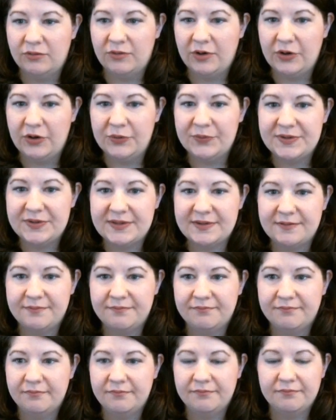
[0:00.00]
robes,
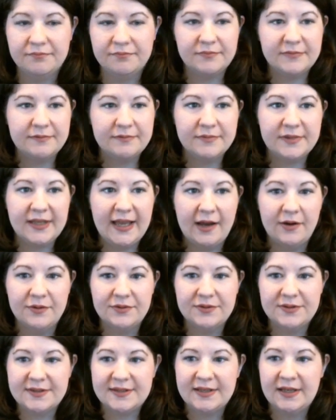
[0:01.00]

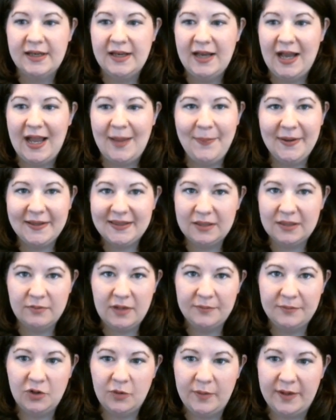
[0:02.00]
gowns. I pick them
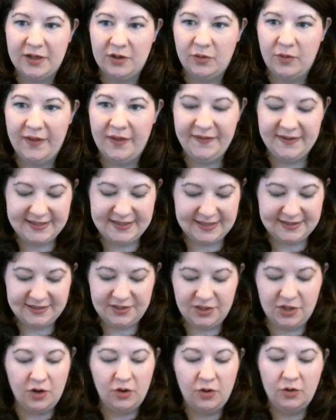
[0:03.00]
up no matter what. This has
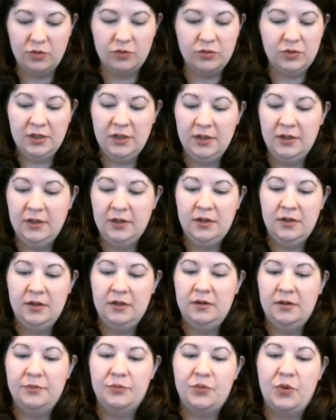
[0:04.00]
no
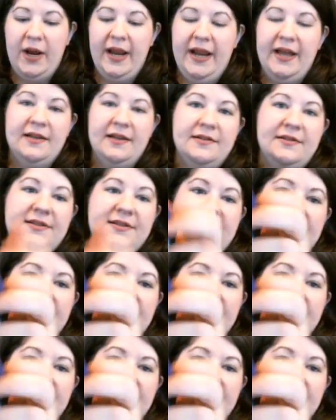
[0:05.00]
brand,